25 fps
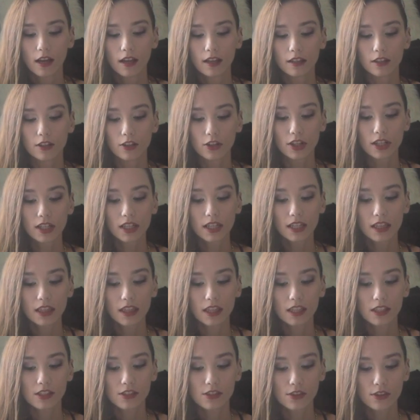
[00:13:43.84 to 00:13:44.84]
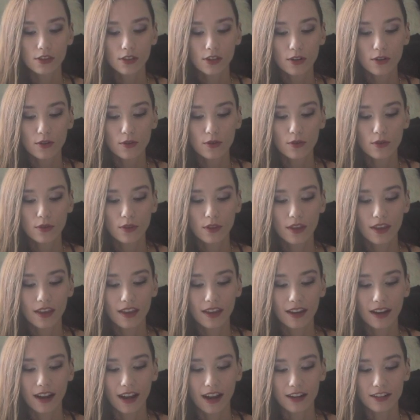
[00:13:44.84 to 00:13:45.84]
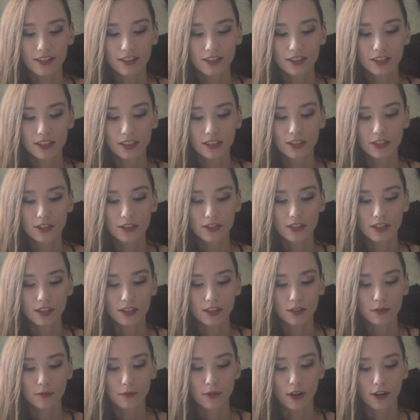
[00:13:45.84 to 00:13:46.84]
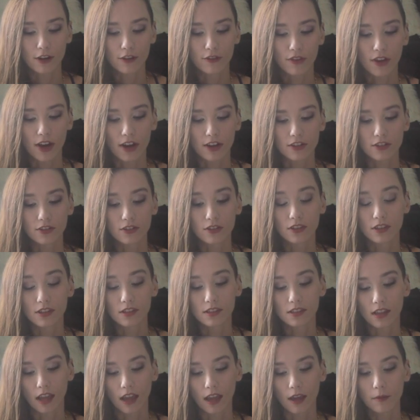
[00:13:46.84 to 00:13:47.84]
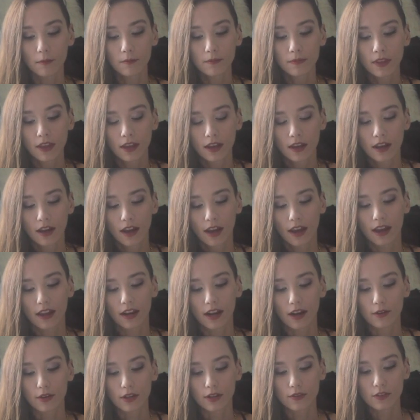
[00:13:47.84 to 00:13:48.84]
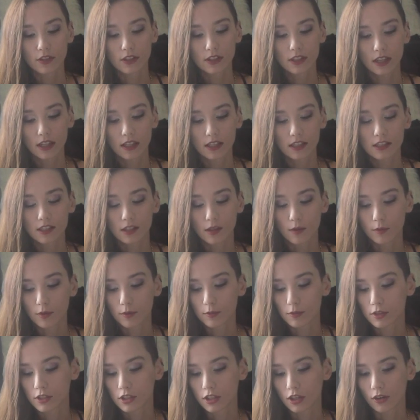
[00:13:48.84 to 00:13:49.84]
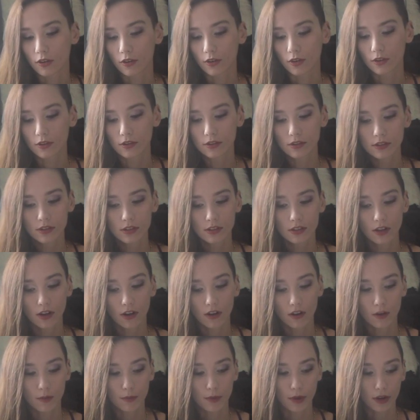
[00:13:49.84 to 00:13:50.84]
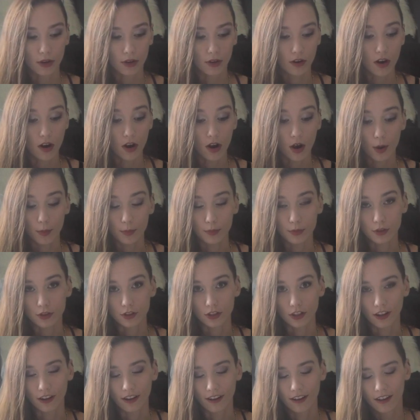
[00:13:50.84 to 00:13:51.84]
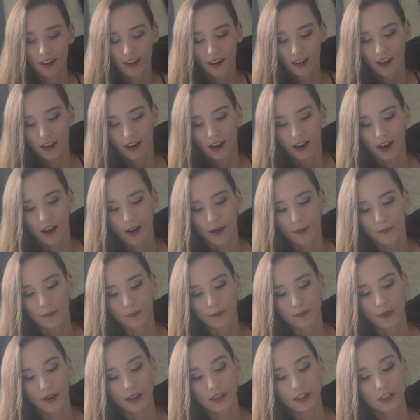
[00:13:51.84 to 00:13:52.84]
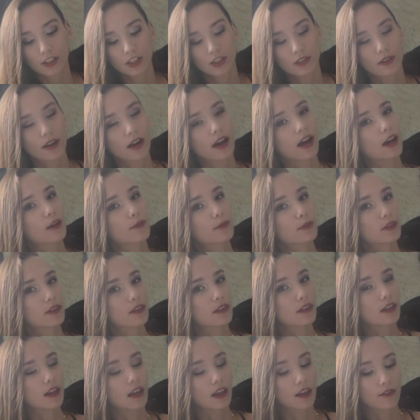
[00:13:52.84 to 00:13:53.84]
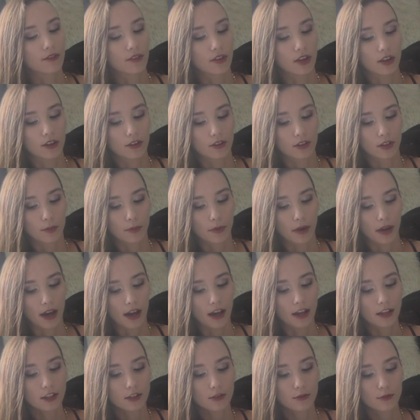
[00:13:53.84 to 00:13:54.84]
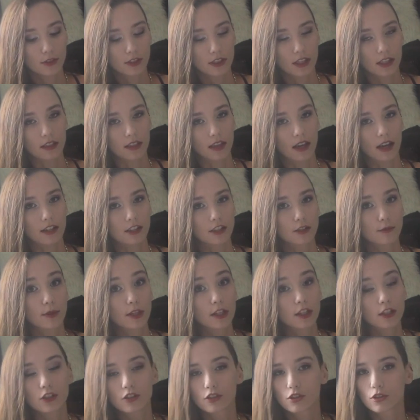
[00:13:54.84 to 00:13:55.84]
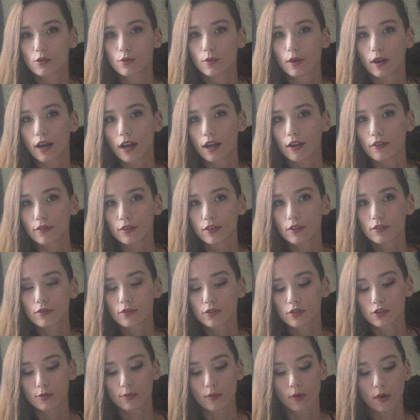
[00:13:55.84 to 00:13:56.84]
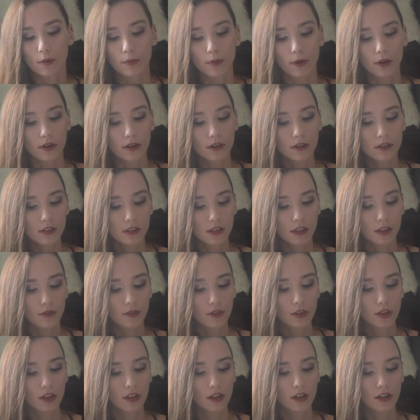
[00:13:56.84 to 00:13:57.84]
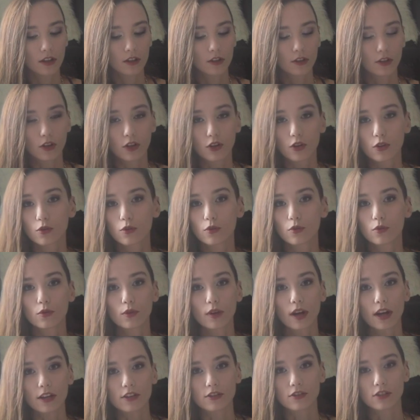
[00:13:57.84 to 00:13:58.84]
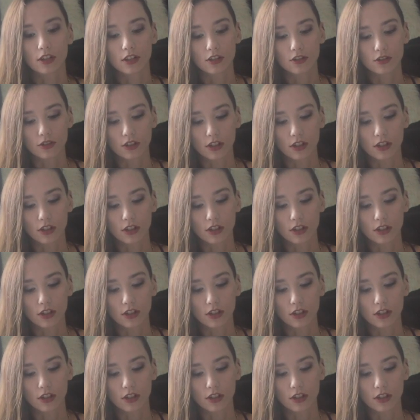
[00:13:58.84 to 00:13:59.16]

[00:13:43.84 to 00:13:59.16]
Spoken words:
Looking at this though, it actually looks like they're manufactured the same. And I would even say that some of the materials are a better option. My issue I had with the Aviator in the past was that they actually made it too heavy for small birds. Even their new extra